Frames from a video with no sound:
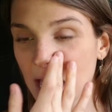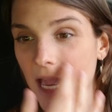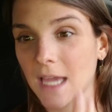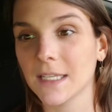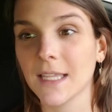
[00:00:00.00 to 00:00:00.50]

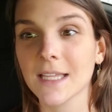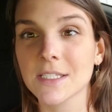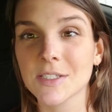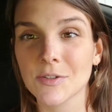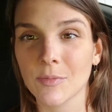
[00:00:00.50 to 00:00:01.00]
And that's
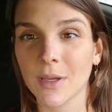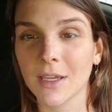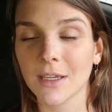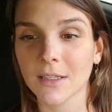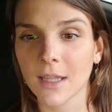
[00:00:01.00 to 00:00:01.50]

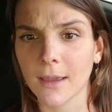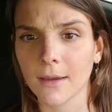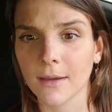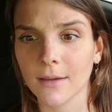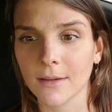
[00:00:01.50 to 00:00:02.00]
assuming, like,
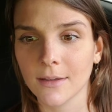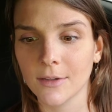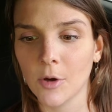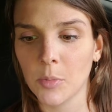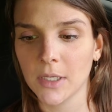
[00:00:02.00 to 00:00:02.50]

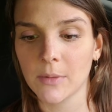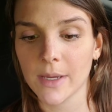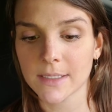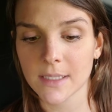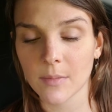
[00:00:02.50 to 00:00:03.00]
nobody
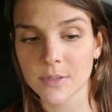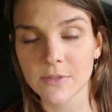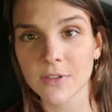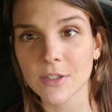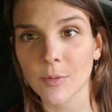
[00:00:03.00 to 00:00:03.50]
wakes up to
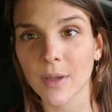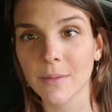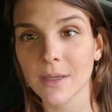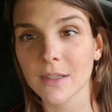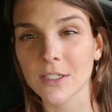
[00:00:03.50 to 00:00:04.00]
feed their
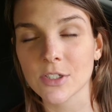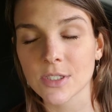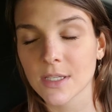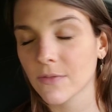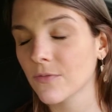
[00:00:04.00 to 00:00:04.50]
baby and then
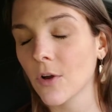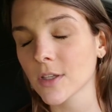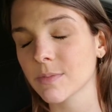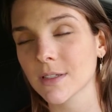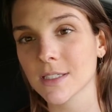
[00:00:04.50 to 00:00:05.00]
just
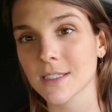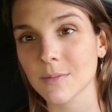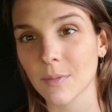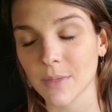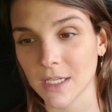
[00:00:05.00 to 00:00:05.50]
falls back to sleep
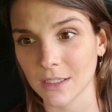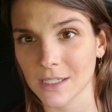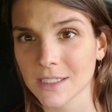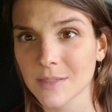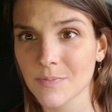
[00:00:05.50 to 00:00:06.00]

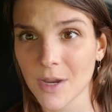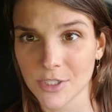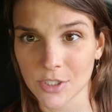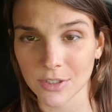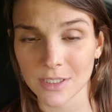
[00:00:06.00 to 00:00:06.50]
immediately,
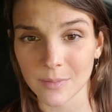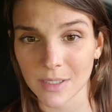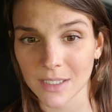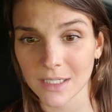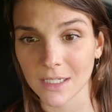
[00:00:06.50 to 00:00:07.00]
especially in the
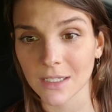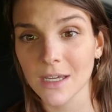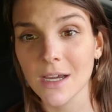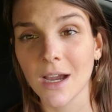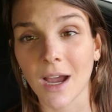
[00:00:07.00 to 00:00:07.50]
beginning.
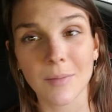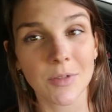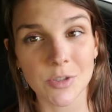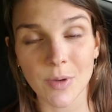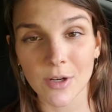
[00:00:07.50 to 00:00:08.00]
I'm
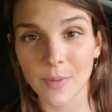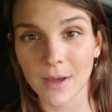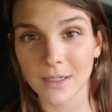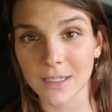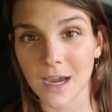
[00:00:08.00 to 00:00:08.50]
much better
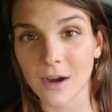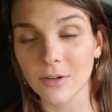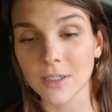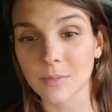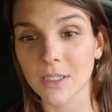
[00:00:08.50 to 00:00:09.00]
about it now,
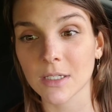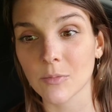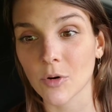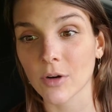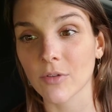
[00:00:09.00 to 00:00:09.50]
and I'm getting
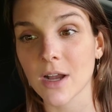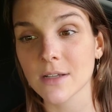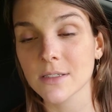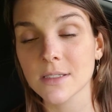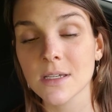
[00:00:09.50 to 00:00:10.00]
more
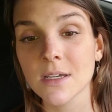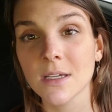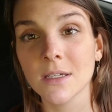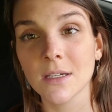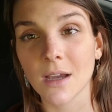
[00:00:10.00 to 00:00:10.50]
rest,
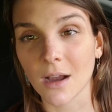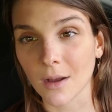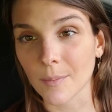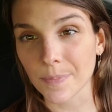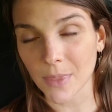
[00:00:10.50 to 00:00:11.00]

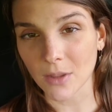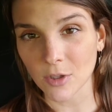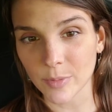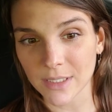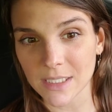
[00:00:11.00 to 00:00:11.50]
a
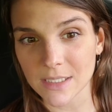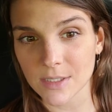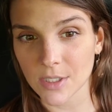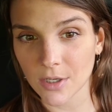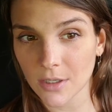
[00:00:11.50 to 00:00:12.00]
little bit
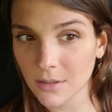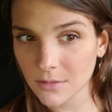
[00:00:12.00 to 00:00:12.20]
easier,